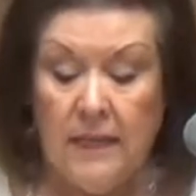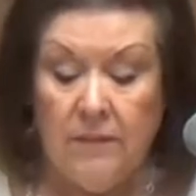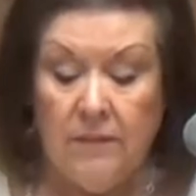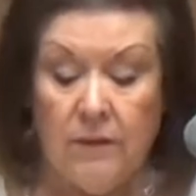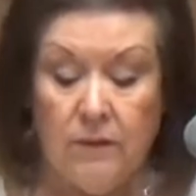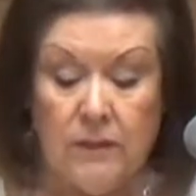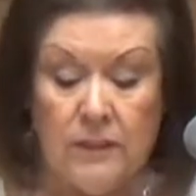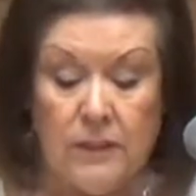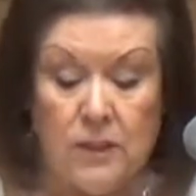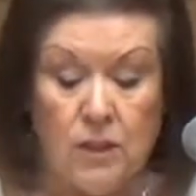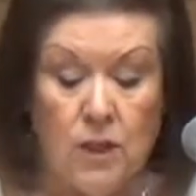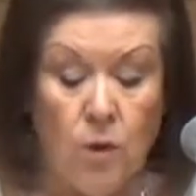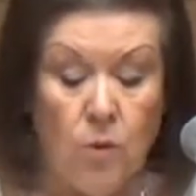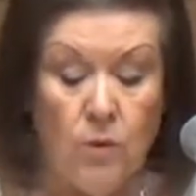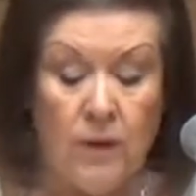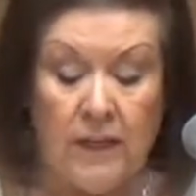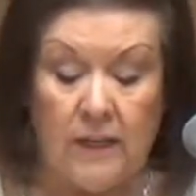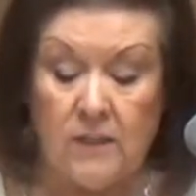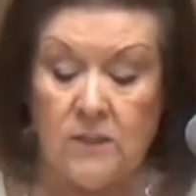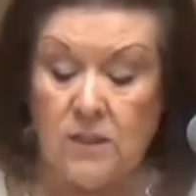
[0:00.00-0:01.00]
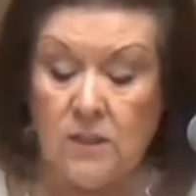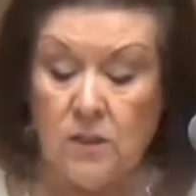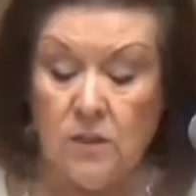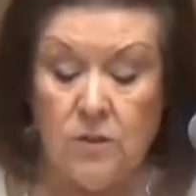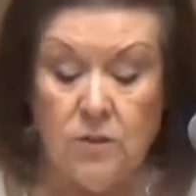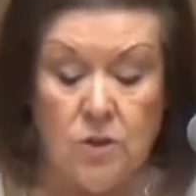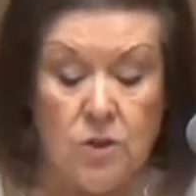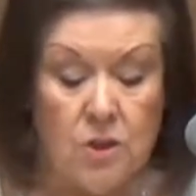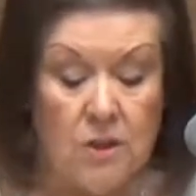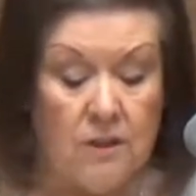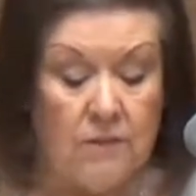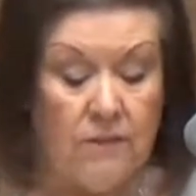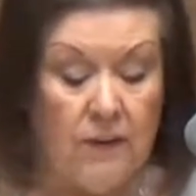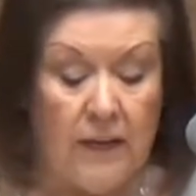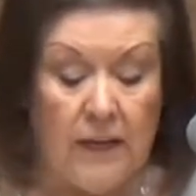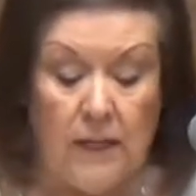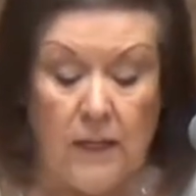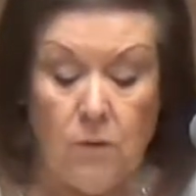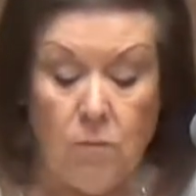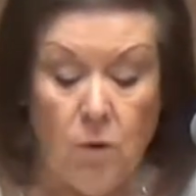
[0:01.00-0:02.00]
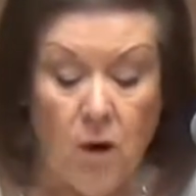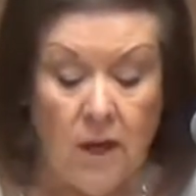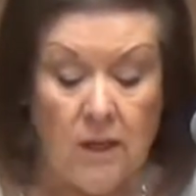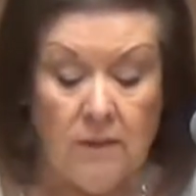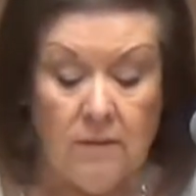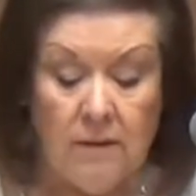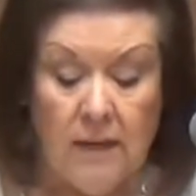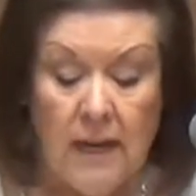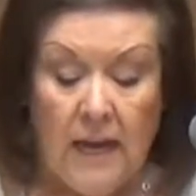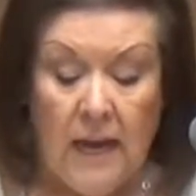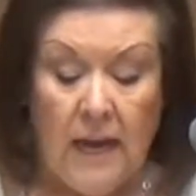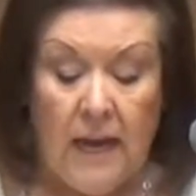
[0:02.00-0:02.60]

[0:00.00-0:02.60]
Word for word: There is no exclusion of anyone.